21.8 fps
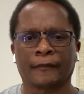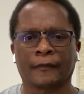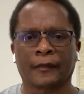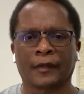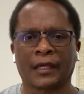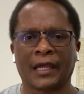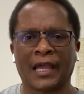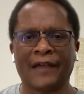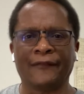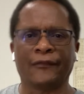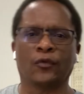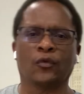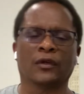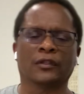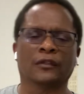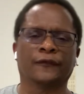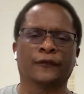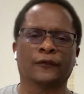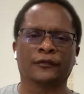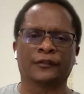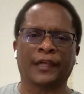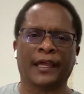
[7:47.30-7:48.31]
Have a
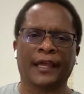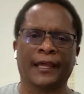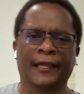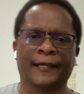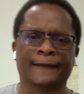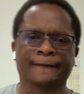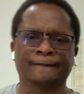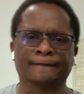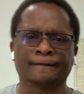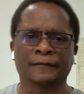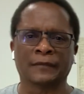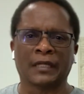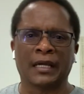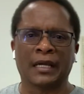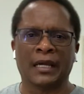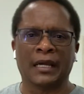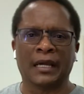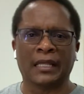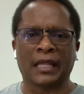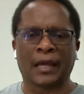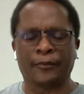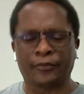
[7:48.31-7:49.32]
wonderful day,
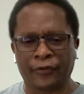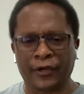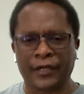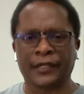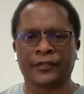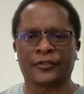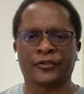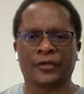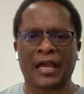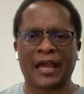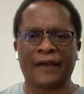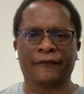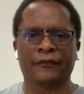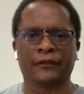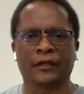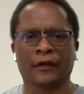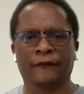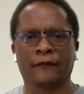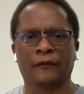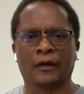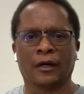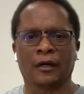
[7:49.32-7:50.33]
and I pray that you have
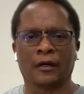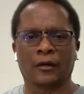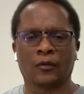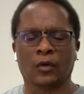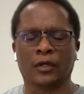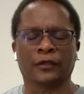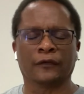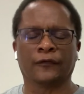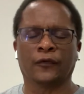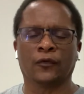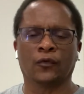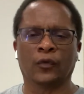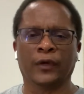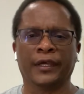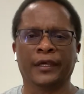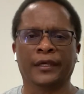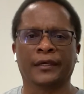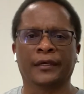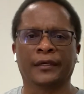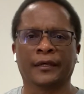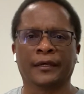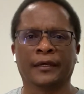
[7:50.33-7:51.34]
another wonderful
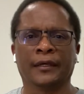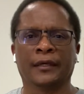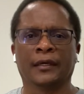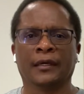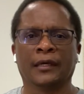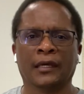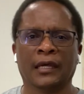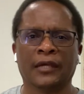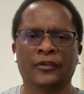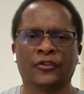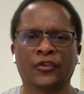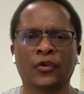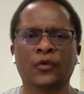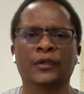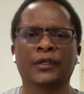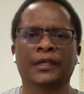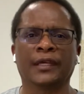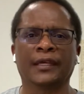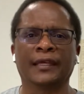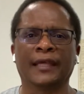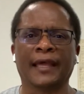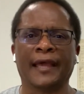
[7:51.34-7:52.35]
week. And tune
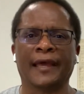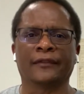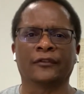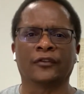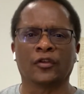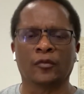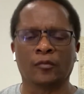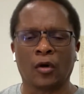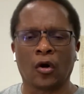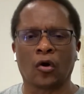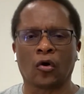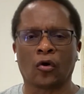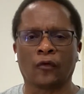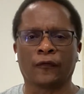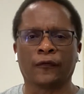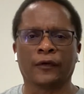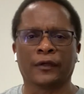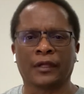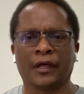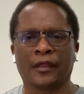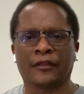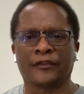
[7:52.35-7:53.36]
in again tomorrow
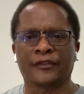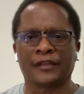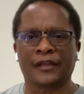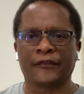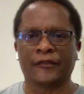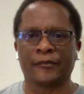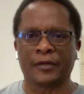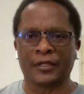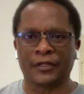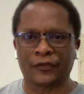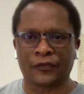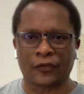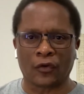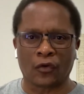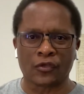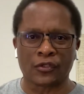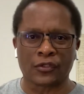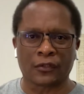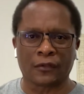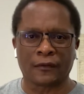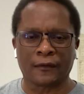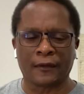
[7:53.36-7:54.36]
for another 7-Minute
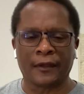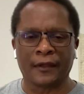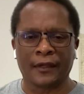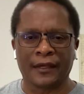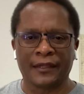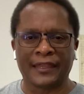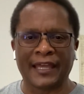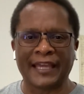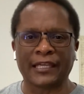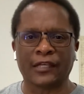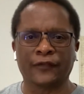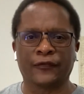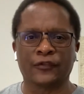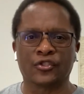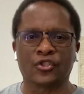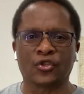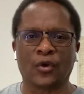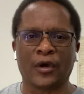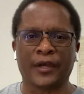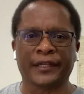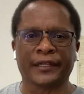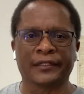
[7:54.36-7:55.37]
Social. Thank you for
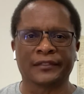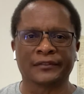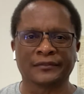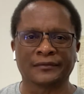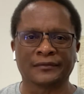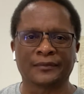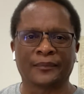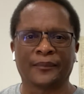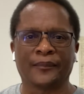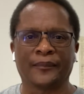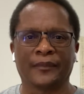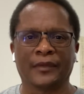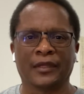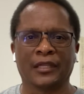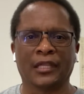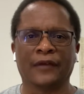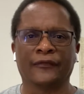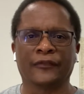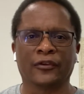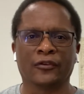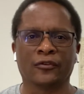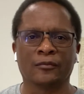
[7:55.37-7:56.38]
joining.
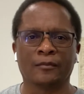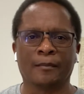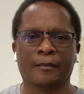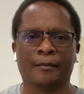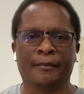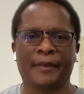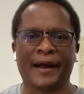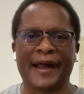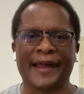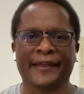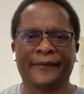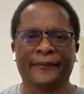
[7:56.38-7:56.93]
Love you. Bye.